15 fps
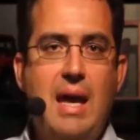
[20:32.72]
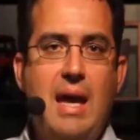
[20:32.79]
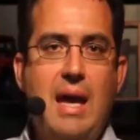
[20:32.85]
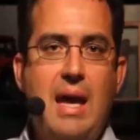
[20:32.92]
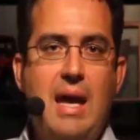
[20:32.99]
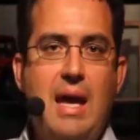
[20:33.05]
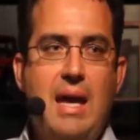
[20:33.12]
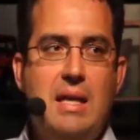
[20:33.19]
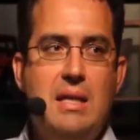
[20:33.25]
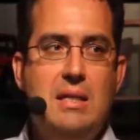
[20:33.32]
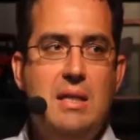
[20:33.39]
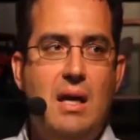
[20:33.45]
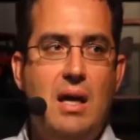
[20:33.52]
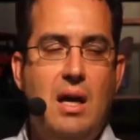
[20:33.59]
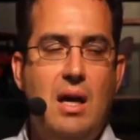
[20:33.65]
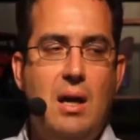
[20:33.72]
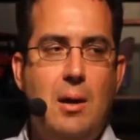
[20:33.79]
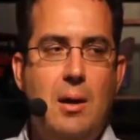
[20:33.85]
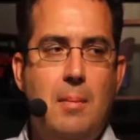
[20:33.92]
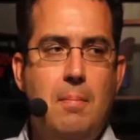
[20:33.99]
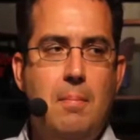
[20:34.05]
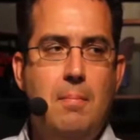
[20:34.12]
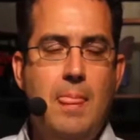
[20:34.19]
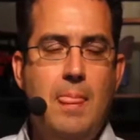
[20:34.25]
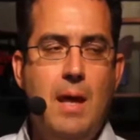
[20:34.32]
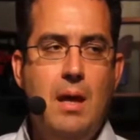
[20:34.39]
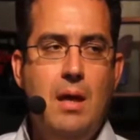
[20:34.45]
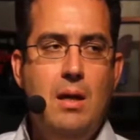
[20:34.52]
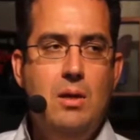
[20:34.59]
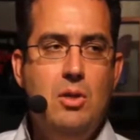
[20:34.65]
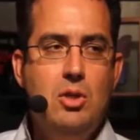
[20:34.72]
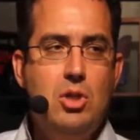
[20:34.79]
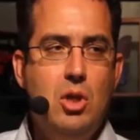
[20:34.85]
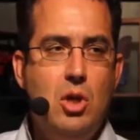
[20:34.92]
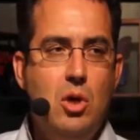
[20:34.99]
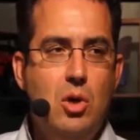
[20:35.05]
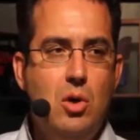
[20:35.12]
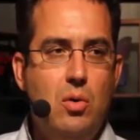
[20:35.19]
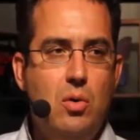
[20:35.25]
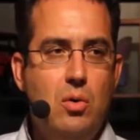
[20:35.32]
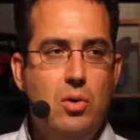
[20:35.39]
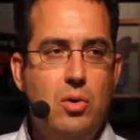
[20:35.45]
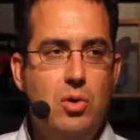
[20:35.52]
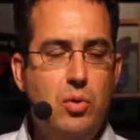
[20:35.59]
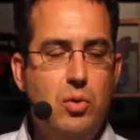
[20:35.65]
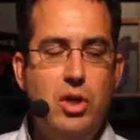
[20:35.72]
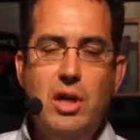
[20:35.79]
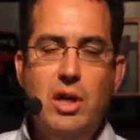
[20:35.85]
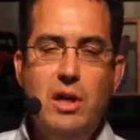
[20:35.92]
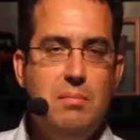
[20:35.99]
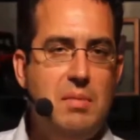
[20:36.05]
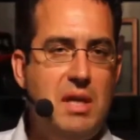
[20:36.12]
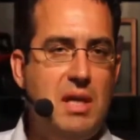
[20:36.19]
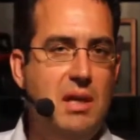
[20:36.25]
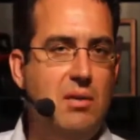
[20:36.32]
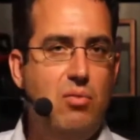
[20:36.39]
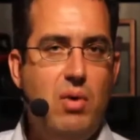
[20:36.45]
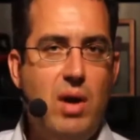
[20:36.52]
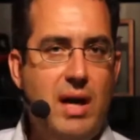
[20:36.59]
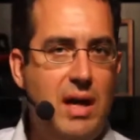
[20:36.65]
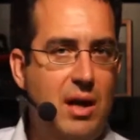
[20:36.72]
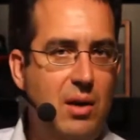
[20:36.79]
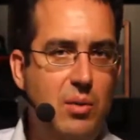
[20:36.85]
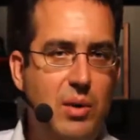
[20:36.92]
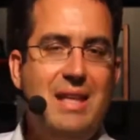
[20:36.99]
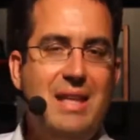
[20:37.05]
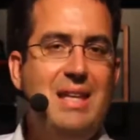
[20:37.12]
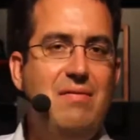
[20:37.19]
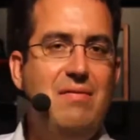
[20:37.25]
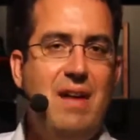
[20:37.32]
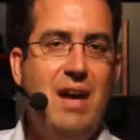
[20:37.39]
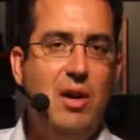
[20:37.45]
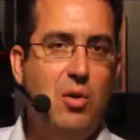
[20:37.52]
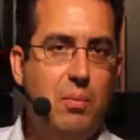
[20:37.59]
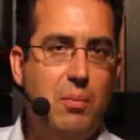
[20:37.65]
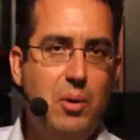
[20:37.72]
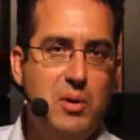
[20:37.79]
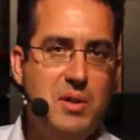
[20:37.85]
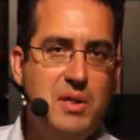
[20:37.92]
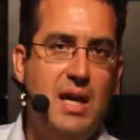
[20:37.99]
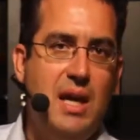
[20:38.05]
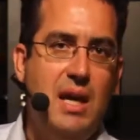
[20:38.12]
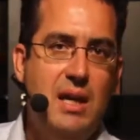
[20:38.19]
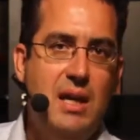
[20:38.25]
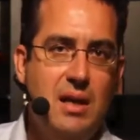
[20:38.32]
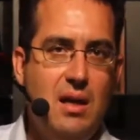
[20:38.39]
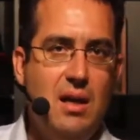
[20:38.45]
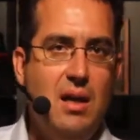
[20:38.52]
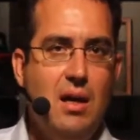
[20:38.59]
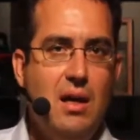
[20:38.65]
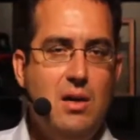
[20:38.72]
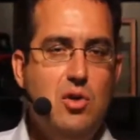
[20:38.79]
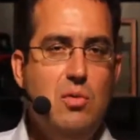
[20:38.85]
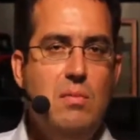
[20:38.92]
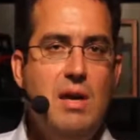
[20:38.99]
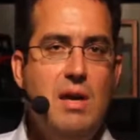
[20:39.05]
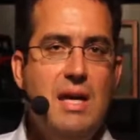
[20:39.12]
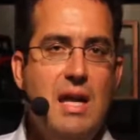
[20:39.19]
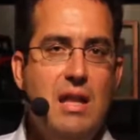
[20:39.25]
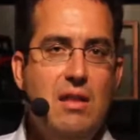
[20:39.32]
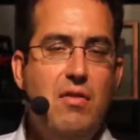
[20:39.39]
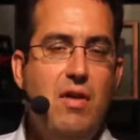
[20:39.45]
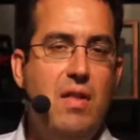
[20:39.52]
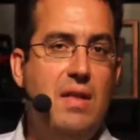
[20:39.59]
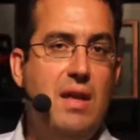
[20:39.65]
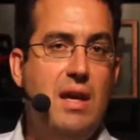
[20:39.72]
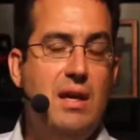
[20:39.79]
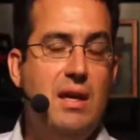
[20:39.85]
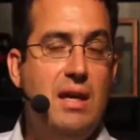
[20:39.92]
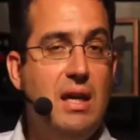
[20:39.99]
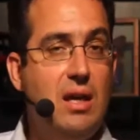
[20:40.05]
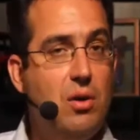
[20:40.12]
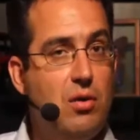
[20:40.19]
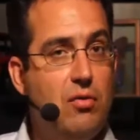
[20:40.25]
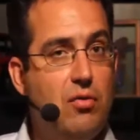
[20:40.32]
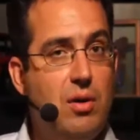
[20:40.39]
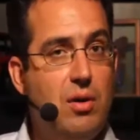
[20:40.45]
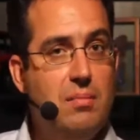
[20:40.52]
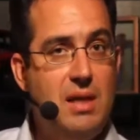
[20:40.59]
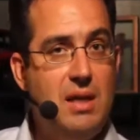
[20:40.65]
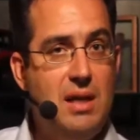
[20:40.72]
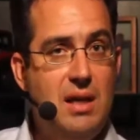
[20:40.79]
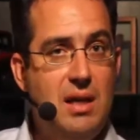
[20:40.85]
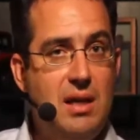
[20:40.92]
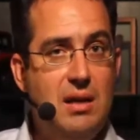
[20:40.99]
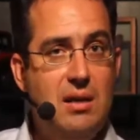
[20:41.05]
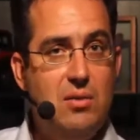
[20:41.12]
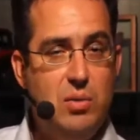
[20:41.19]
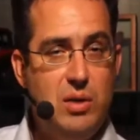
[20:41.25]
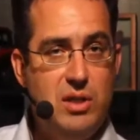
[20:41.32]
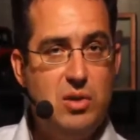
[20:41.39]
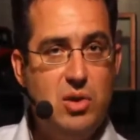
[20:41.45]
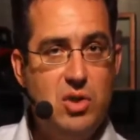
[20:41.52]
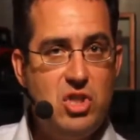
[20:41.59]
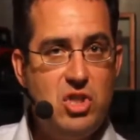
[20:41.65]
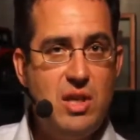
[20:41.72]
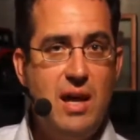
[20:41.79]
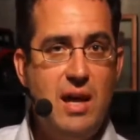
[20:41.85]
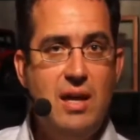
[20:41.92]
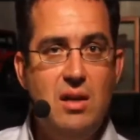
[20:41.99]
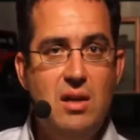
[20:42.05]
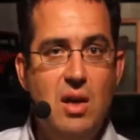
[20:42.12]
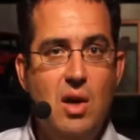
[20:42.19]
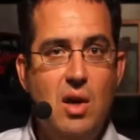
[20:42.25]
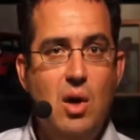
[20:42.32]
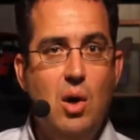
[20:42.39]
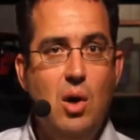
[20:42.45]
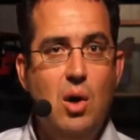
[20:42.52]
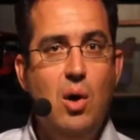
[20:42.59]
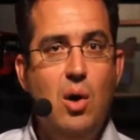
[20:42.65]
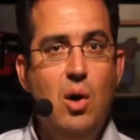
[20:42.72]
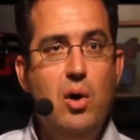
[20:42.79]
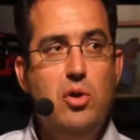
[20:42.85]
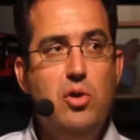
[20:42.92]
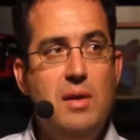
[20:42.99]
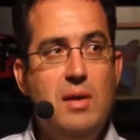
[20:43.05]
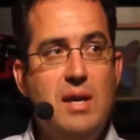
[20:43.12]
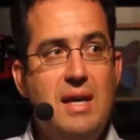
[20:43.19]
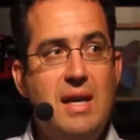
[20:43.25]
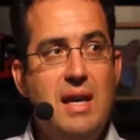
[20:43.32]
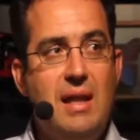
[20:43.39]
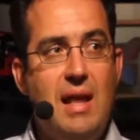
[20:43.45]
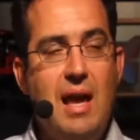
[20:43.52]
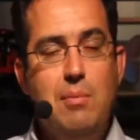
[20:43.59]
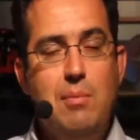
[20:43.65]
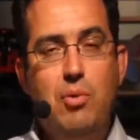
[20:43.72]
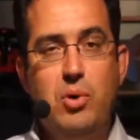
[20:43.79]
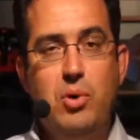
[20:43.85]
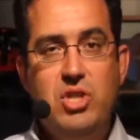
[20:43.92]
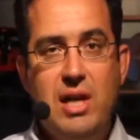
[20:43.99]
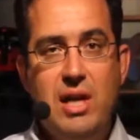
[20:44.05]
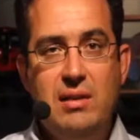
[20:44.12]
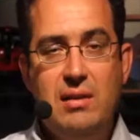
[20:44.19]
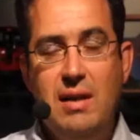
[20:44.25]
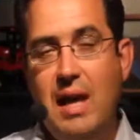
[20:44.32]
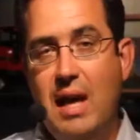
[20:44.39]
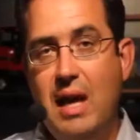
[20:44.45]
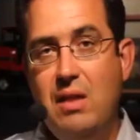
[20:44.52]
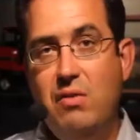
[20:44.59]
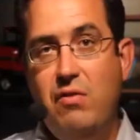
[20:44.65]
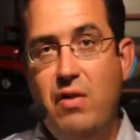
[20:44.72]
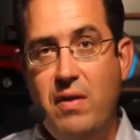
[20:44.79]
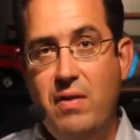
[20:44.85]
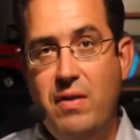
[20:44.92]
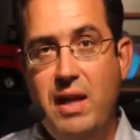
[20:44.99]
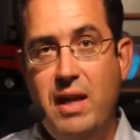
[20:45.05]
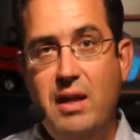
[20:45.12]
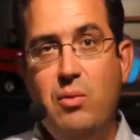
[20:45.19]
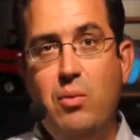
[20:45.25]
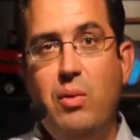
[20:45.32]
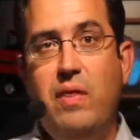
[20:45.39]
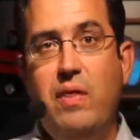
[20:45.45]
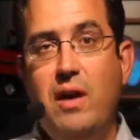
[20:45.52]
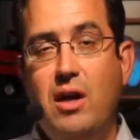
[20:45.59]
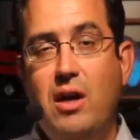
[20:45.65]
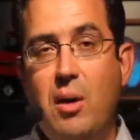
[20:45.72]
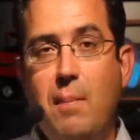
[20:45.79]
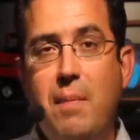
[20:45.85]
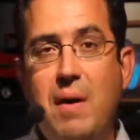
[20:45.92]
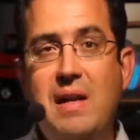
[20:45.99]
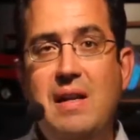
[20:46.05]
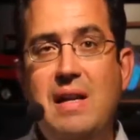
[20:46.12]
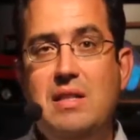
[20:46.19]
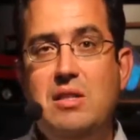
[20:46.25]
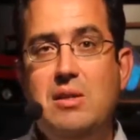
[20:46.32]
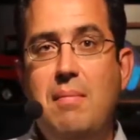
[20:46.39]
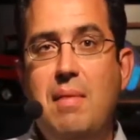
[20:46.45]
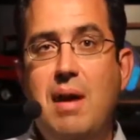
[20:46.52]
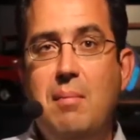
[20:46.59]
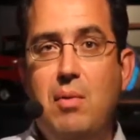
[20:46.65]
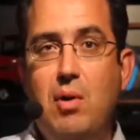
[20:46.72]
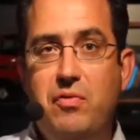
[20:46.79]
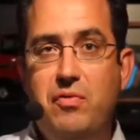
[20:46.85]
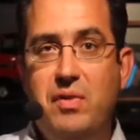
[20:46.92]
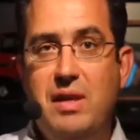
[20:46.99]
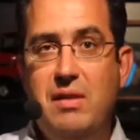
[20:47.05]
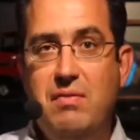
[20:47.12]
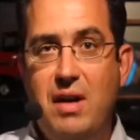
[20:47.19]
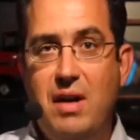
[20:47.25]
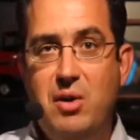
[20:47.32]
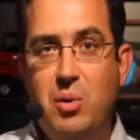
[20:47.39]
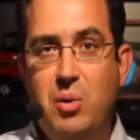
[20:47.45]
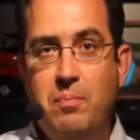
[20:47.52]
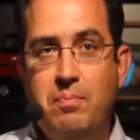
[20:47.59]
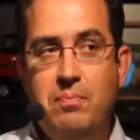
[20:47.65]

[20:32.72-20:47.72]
And so you would not be writing with IVADO per se. You may get funding either from the research side, or you may get a project and funding with a company that's a member of IVADO.